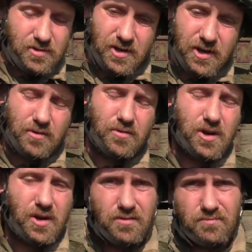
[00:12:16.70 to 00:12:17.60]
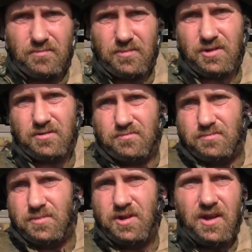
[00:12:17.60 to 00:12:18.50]
I don't care.
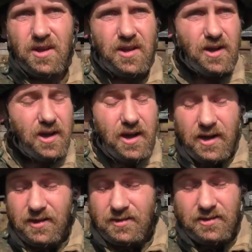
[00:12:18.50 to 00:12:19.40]
I